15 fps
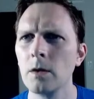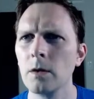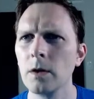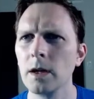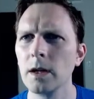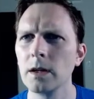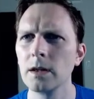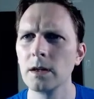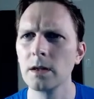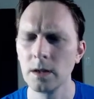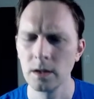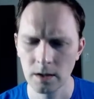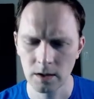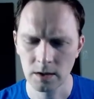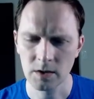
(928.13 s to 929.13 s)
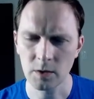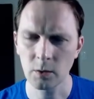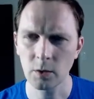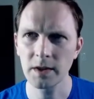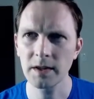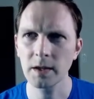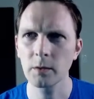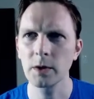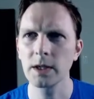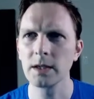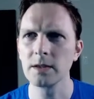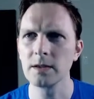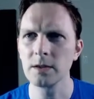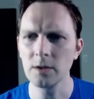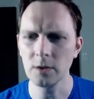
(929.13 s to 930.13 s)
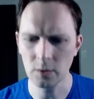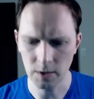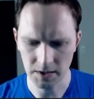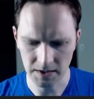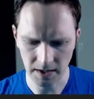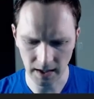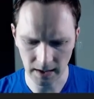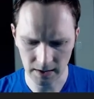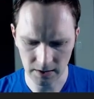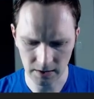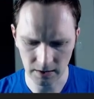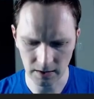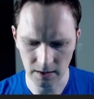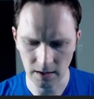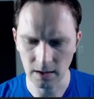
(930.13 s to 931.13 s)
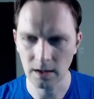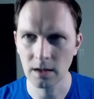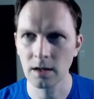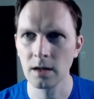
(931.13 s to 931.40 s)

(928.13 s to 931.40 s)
Right? So one thing we can do is actually